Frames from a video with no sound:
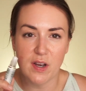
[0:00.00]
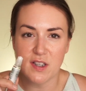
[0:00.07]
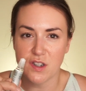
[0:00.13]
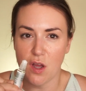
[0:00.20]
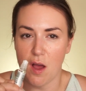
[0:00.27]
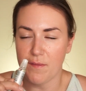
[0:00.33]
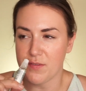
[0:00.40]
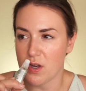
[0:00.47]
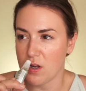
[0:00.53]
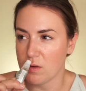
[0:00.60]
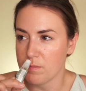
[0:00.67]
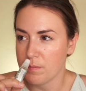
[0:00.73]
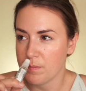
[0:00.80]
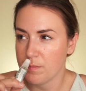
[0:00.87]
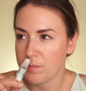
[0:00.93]
soft,
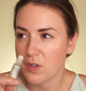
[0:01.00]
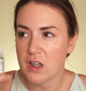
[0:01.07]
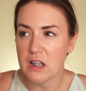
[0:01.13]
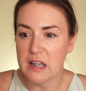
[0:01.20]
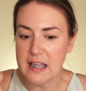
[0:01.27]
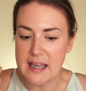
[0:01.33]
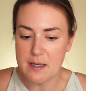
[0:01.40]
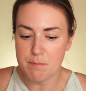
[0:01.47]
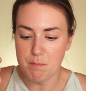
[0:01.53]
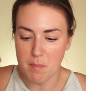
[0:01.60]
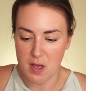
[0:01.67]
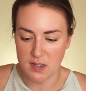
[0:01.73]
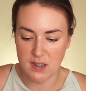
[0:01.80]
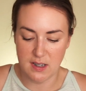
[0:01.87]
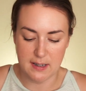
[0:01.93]
clean
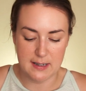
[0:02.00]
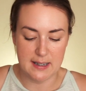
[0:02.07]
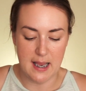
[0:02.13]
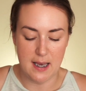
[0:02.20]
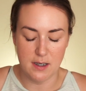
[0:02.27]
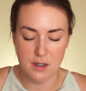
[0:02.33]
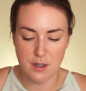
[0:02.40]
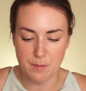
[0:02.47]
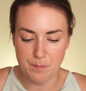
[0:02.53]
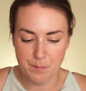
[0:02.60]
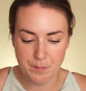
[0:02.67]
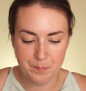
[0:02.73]
musk scent.